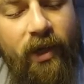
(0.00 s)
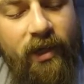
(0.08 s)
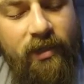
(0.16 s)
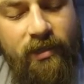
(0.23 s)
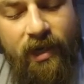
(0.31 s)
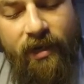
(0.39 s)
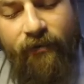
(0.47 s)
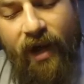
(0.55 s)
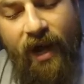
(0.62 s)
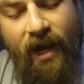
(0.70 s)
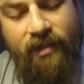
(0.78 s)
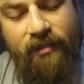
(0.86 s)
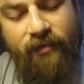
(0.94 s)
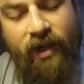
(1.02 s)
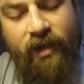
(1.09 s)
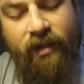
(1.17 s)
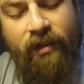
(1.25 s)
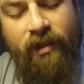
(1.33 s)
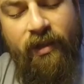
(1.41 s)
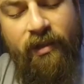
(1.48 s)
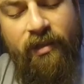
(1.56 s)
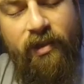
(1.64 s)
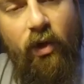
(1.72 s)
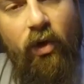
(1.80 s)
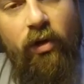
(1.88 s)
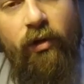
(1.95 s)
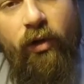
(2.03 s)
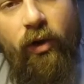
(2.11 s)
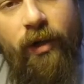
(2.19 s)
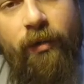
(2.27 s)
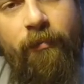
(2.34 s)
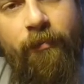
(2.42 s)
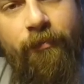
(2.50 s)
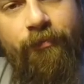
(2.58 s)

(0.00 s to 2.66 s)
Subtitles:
instead of activating the solenoid,